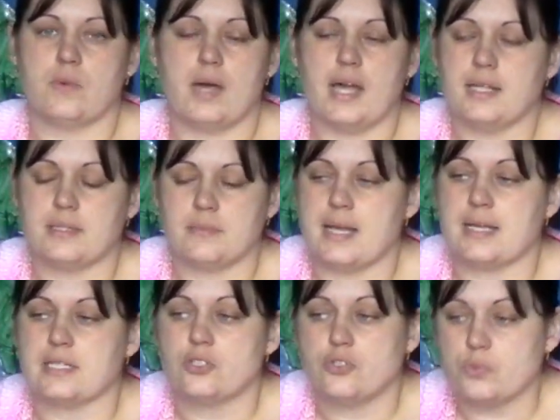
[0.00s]
quiet as a
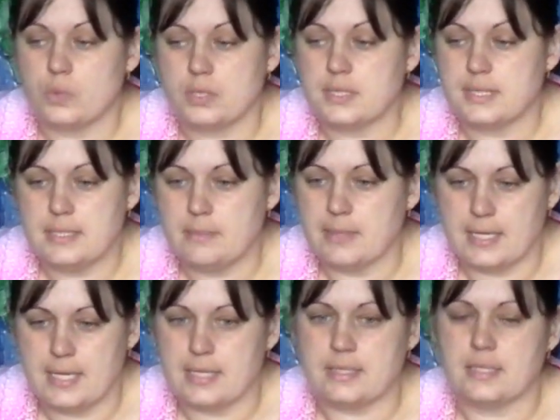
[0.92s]
mouse. I just want to see my
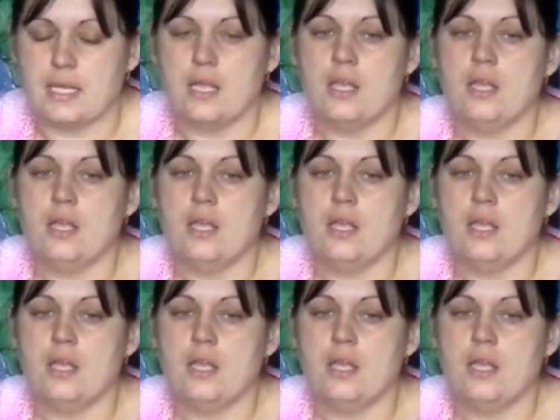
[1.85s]
kids.